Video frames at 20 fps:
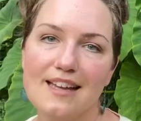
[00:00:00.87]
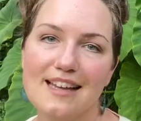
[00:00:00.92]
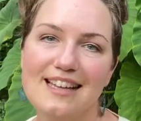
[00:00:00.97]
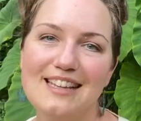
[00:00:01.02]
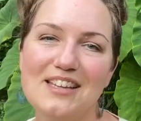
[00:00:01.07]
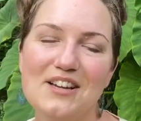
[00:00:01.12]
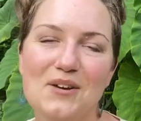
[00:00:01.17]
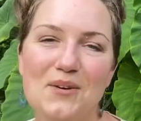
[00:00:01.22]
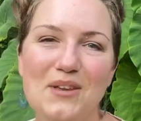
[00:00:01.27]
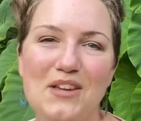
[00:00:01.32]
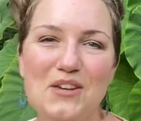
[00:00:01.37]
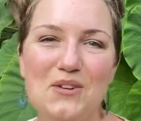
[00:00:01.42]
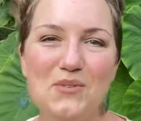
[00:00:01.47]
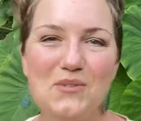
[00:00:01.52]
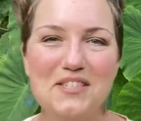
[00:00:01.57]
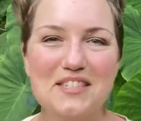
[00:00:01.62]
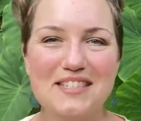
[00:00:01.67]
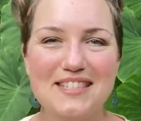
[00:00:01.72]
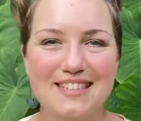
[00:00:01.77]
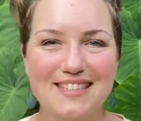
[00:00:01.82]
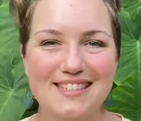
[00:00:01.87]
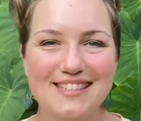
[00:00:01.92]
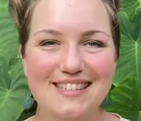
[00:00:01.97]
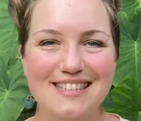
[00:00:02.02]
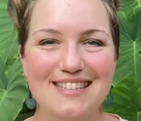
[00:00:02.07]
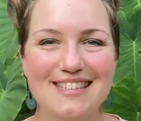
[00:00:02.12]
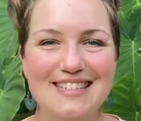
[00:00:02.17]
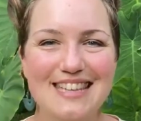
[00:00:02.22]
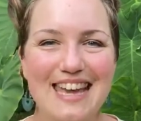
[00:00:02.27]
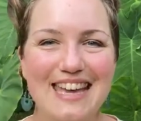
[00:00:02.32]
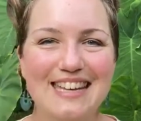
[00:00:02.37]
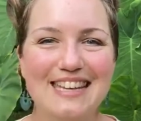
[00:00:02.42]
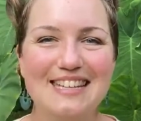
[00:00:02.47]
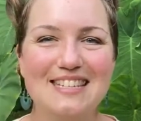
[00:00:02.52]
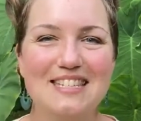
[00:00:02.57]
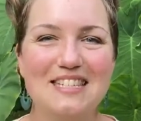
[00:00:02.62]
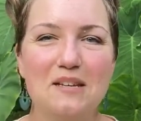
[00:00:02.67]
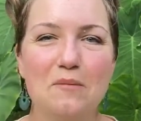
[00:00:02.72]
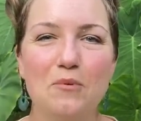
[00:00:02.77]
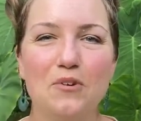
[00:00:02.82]
Hello Utes, this is Katie
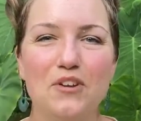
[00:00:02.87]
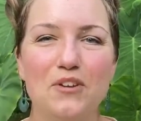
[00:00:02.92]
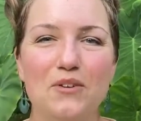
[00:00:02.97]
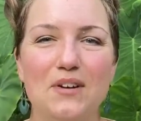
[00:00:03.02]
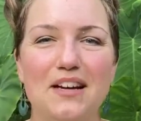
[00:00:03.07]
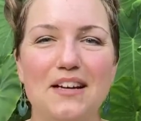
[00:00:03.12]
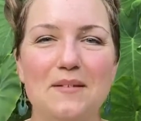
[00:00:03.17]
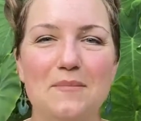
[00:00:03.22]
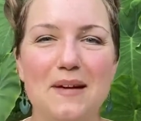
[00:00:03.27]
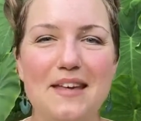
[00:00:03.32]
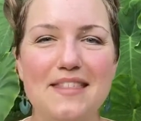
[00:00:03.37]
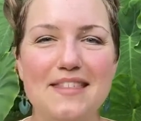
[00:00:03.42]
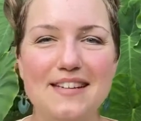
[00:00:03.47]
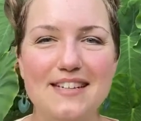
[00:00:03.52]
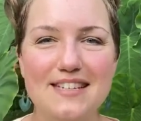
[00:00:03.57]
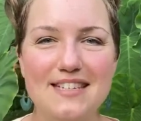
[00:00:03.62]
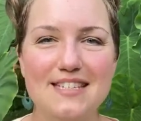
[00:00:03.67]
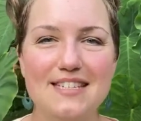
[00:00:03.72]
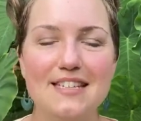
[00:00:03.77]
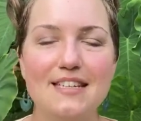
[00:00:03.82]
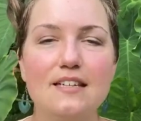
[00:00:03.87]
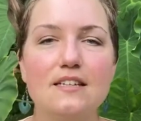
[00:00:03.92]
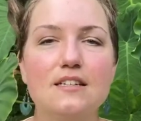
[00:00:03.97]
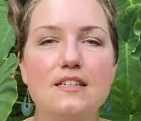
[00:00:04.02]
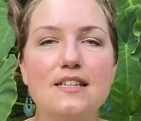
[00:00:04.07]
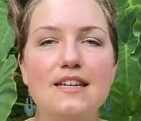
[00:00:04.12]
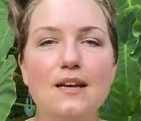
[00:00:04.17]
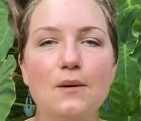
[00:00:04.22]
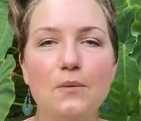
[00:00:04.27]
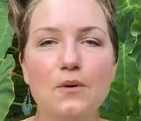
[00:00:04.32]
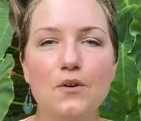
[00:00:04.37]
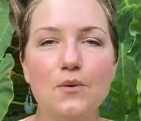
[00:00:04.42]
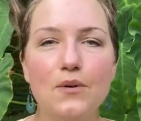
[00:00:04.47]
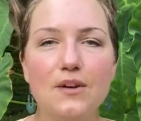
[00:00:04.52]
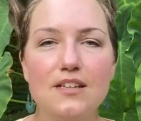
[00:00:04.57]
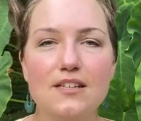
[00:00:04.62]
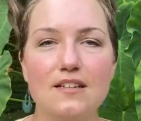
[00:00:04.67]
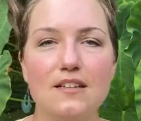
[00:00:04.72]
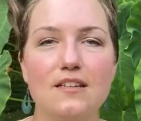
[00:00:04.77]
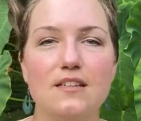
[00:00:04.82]
at Seabrook United Methodist and today we're
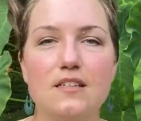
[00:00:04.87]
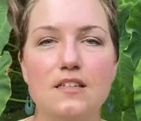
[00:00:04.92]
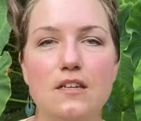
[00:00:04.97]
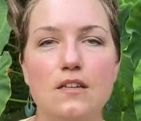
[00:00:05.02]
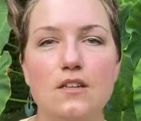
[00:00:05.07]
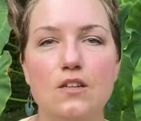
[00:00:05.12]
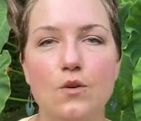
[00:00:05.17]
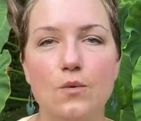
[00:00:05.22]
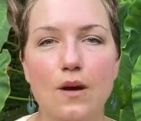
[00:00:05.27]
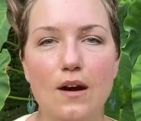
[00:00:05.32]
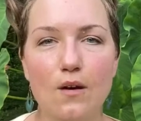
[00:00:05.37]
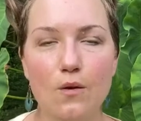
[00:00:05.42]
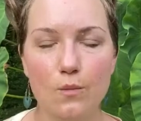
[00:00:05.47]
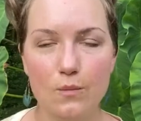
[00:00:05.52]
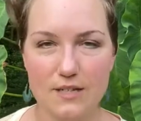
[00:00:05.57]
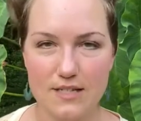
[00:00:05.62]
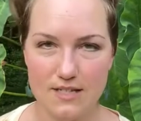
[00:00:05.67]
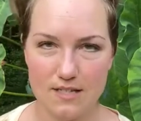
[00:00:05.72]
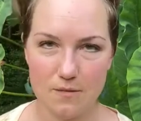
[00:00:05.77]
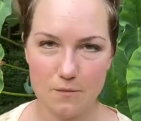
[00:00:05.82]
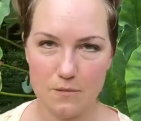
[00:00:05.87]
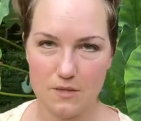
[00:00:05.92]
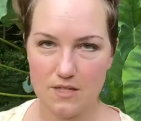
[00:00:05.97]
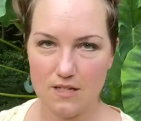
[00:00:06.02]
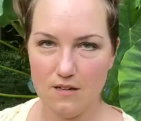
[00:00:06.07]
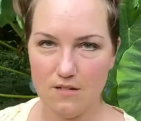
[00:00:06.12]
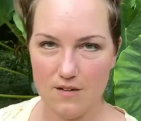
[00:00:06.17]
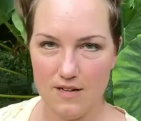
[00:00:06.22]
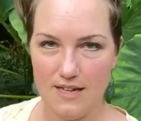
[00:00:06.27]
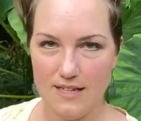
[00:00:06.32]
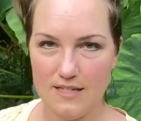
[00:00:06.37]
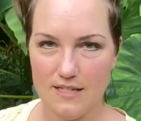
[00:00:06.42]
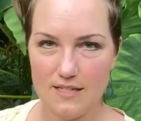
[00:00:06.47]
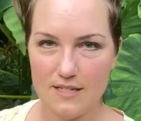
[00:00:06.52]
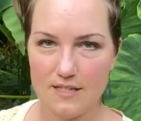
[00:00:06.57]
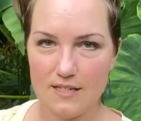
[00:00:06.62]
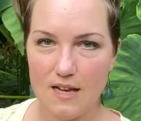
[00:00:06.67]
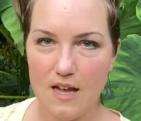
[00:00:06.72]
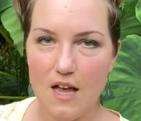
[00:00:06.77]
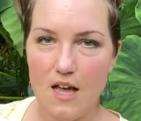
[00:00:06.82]
going to continue our wisdom
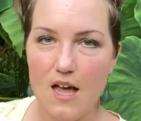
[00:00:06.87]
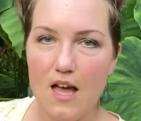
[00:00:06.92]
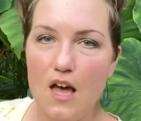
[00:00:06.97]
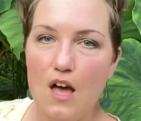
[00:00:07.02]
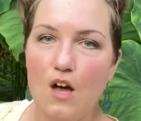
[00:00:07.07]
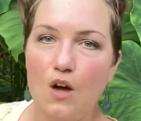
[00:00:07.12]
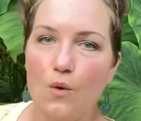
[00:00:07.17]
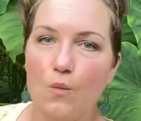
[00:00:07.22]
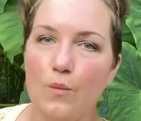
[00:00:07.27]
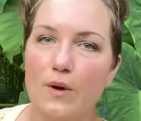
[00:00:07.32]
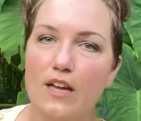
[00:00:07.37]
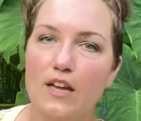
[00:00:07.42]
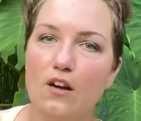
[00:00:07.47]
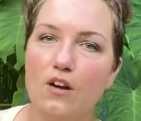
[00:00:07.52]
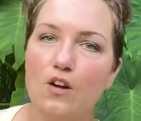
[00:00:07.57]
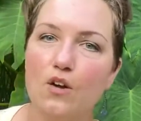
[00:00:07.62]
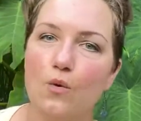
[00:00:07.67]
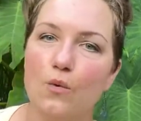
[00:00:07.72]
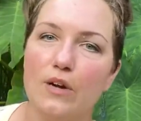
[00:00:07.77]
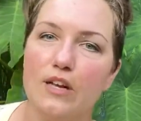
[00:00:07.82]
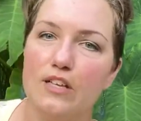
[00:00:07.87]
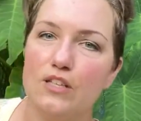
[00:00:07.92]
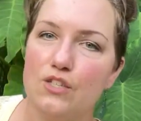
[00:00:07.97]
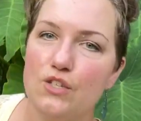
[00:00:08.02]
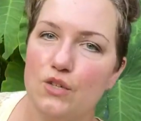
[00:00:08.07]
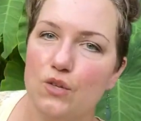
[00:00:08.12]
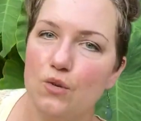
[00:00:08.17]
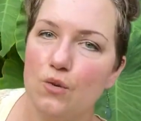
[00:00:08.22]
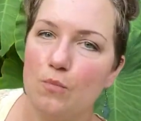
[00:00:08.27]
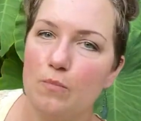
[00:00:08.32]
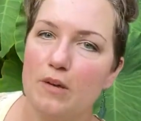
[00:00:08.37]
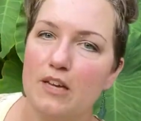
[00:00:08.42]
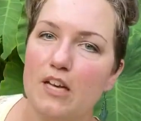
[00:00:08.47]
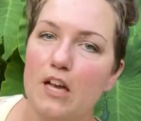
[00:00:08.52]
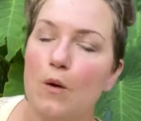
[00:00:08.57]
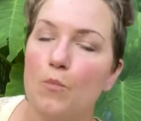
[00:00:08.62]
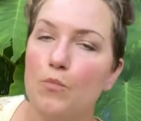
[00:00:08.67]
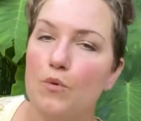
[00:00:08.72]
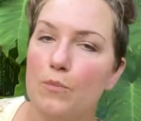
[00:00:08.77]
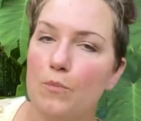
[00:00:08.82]
series. We are going to pick
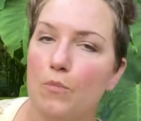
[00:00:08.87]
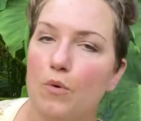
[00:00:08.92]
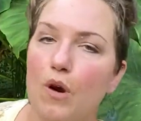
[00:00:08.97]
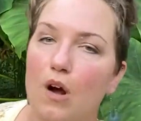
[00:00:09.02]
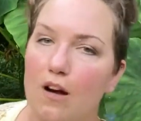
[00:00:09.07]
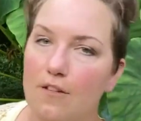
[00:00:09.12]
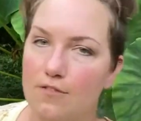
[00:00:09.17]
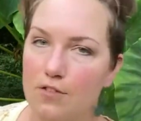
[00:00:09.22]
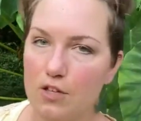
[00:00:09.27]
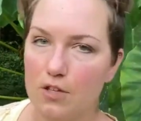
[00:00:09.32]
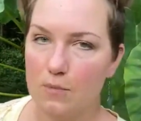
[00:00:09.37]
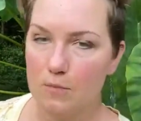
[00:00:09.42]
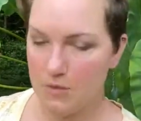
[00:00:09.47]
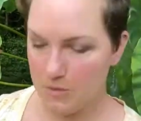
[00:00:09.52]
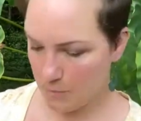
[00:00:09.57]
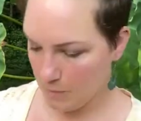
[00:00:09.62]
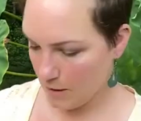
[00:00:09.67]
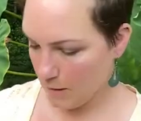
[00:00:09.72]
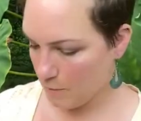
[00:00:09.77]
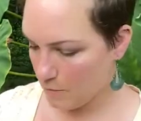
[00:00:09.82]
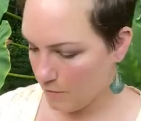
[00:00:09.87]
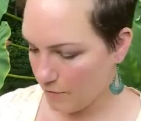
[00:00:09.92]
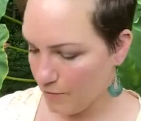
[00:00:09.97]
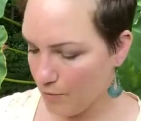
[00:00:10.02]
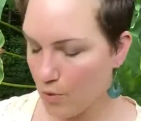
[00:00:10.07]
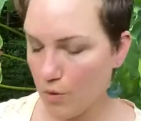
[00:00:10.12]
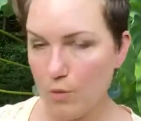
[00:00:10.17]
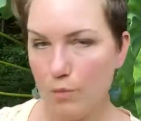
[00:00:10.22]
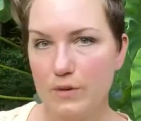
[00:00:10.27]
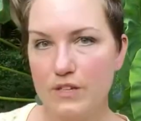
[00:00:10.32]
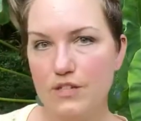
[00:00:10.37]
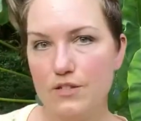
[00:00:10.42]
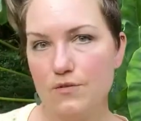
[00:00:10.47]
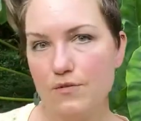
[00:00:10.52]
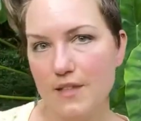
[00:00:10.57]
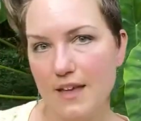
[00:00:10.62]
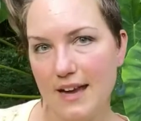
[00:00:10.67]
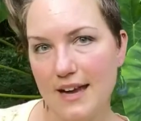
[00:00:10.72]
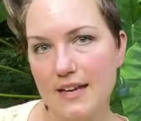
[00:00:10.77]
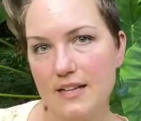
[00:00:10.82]
up with Proverbs, but before we do
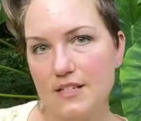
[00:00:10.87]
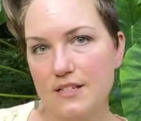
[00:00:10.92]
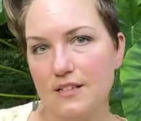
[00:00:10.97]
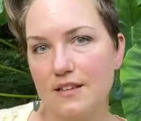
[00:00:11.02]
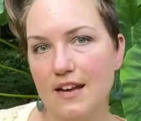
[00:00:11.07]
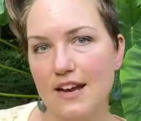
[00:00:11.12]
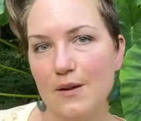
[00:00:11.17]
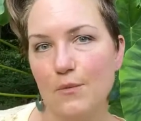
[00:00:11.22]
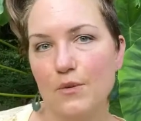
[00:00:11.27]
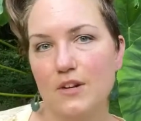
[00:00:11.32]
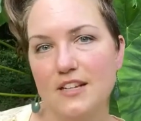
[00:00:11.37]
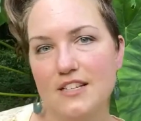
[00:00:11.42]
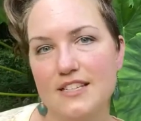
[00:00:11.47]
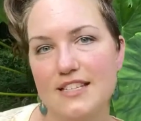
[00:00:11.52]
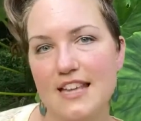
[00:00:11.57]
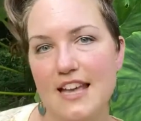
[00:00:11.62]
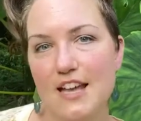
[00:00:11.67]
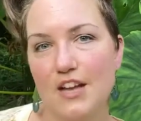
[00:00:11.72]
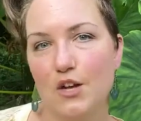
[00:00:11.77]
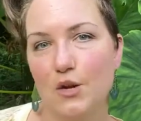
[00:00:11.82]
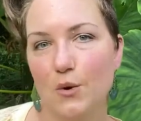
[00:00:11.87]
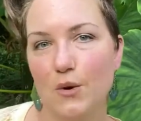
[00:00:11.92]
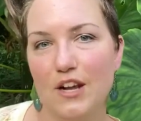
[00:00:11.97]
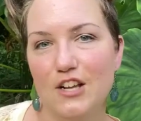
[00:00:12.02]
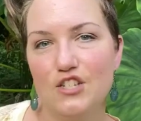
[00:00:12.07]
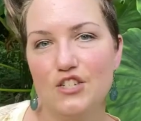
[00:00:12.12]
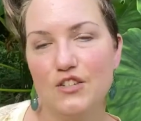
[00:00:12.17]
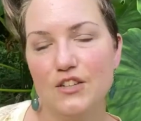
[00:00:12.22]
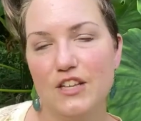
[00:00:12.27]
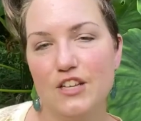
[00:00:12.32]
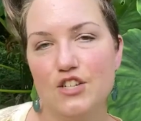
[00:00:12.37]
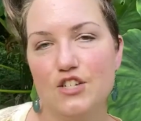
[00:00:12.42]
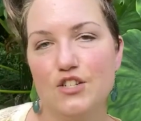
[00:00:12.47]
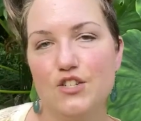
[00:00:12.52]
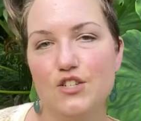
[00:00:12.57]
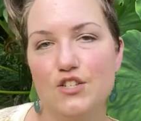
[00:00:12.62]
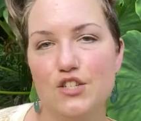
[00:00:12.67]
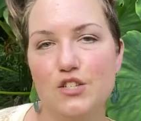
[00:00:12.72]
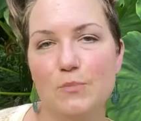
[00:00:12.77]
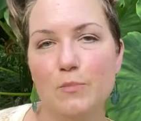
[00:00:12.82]
that, I want to say
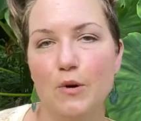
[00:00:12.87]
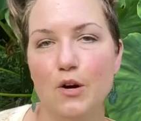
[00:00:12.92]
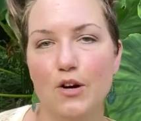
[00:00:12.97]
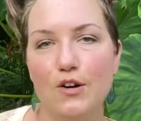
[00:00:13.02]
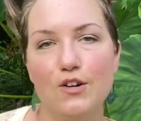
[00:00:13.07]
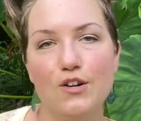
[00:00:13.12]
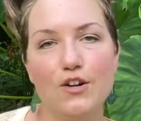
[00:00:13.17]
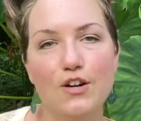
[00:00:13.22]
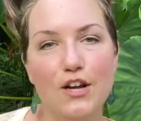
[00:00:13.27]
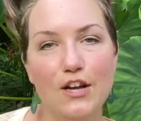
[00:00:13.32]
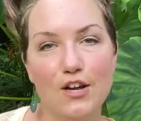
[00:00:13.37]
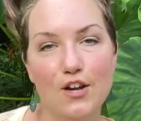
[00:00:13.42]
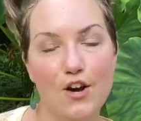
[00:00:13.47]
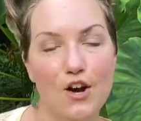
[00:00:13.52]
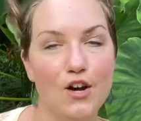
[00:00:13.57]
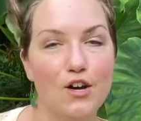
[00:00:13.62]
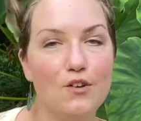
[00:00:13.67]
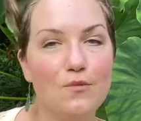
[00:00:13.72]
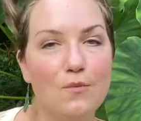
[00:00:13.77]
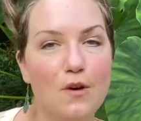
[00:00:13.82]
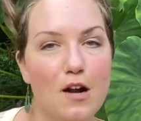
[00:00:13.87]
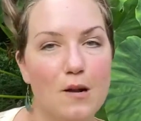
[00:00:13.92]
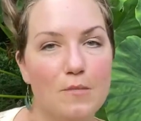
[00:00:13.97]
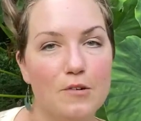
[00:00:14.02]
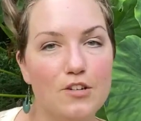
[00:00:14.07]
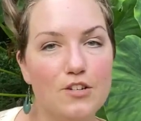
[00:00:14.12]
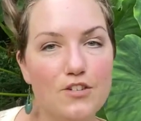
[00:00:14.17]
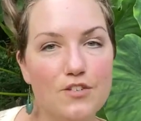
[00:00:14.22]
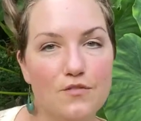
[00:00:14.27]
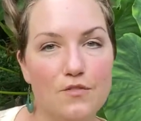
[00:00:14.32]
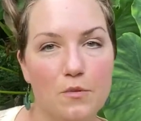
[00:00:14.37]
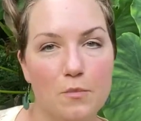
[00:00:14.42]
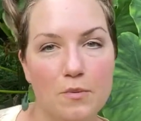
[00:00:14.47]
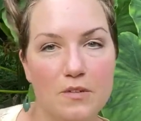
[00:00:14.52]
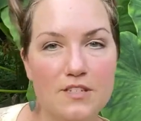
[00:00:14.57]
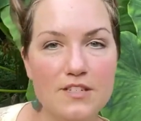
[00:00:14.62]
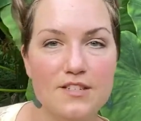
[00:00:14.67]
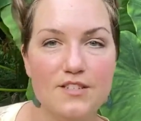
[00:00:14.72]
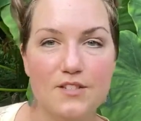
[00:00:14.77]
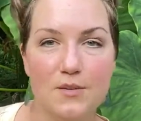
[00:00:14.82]
congratulations to Parker and Connor Roberts for
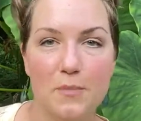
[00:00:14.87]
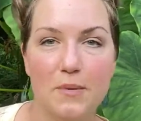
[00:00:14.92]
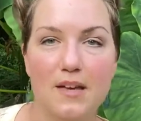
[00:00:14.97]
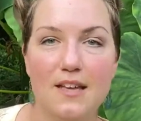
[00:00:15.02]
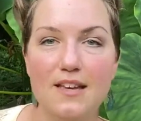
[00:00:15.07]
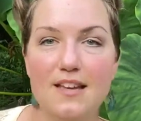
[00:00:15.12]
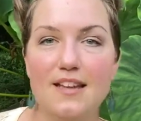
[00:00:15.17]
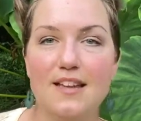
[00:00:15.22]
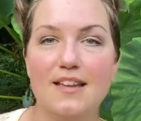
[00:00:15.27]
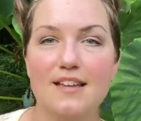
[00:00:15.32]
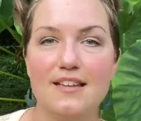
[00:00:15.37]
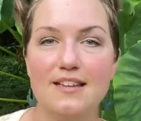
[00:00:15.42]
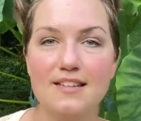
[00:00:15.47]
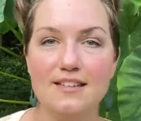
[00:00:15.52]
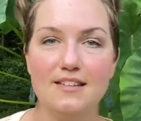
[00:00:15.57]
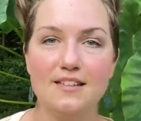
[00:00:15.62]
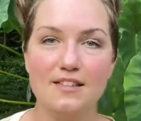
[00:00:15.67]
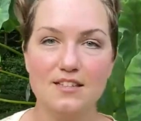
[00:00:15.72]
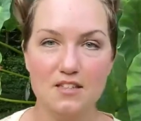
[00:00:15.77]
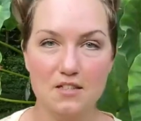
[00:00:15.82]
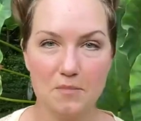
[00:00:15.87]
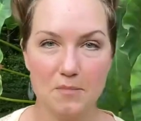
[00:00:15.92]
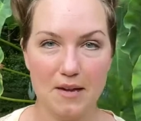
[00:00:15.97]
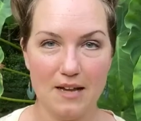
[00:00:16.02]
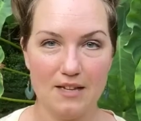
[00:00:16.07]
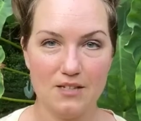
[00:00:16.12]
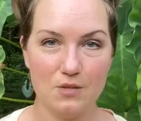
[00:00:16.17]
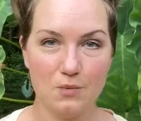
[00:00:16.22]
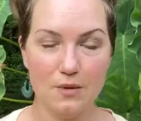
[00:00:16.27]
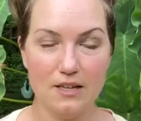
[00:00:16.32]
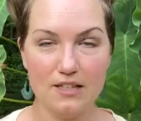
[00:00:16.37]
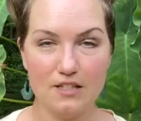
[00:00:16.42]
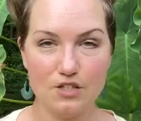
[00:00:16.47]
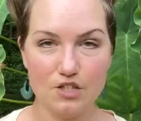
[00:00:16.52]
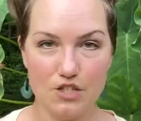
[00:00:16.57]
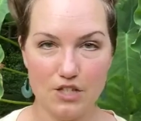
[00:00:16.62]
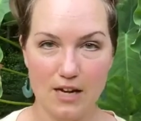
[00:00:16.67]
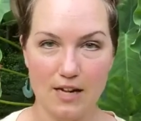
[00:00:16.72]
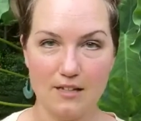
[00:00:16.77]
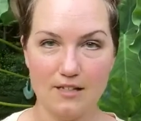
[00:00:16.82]
participating in this past week's
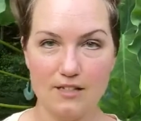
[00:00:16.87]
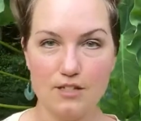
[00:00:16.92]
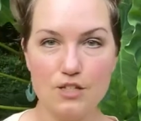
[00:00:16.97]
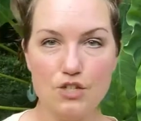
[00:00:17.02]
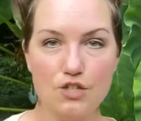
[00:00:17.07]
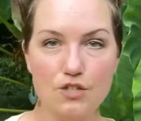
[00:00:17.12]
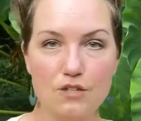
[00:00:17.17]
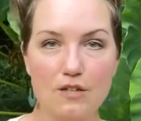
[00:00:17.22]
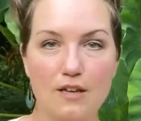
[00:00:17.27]
challenge.